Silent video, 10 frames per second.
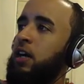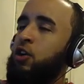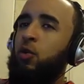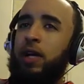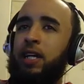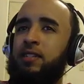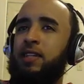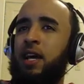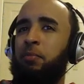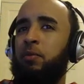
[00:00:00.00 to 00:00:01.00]
a quick
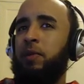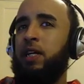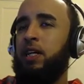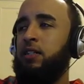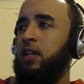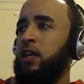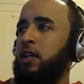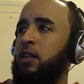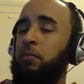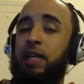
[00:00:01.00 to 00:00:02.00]
example because
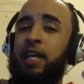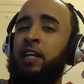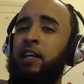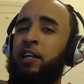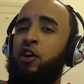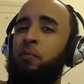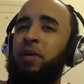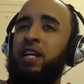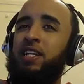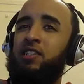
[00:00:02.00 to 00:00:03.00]
the beginning of your
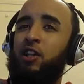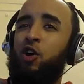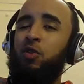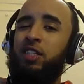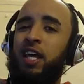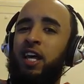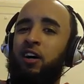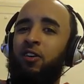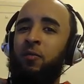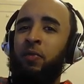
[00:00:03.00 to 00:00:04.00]
beat is low as
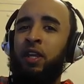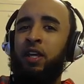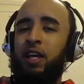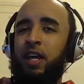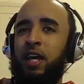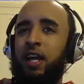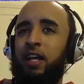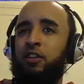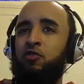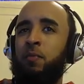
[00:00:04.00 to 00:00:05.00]
hell.
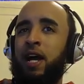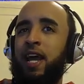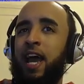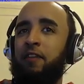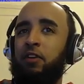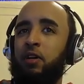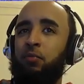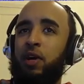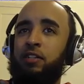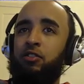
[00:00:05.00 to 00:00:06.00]
And you might have a
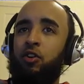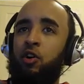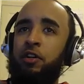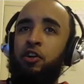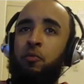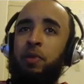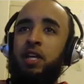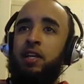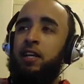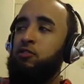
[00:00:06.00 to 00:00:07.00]
compressor on your
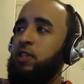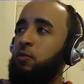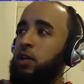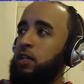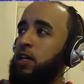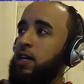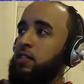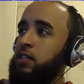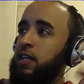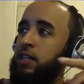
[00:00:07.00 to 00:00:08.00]
beat, and you see what it
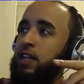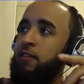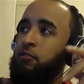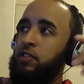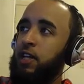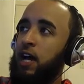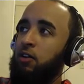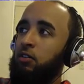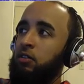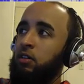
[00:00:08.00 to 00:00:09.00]
does is it levels it out.